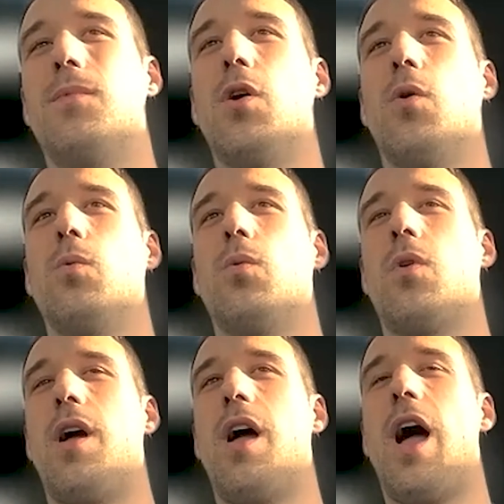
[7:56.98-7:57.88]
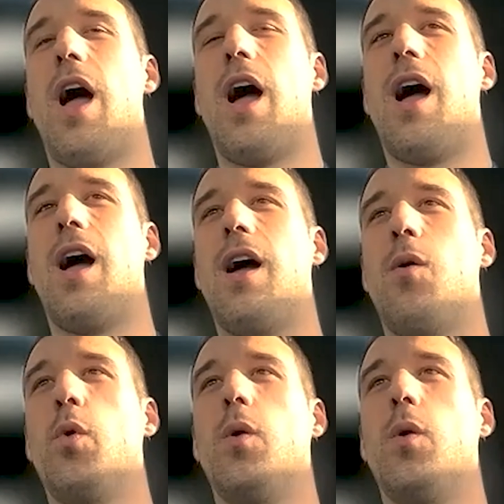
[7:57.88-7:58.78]
you know,
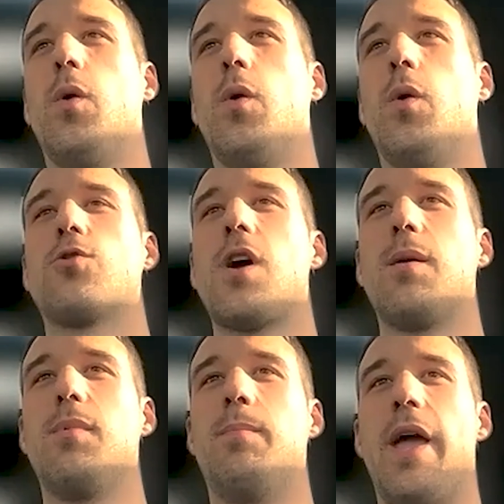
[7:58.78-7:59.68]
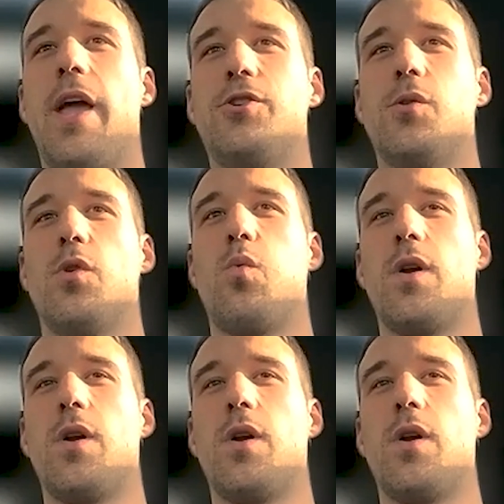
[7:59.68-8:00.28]
we all try to be patient with